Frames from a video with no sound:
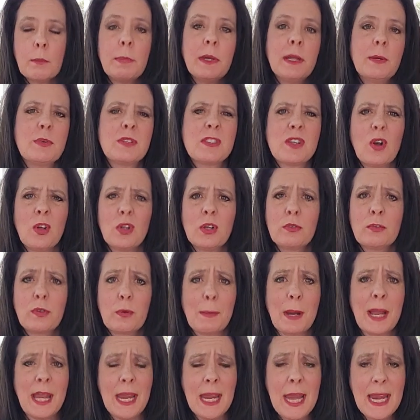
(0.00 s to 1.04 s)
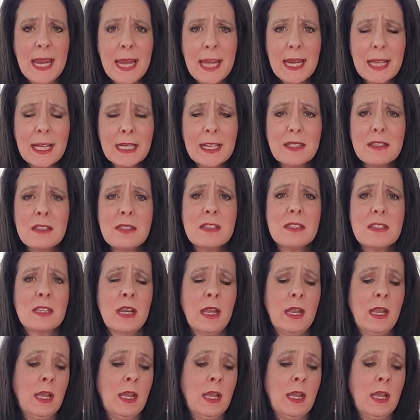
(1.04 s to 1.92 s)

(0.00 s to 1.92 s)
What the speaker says: but it was all over my hands.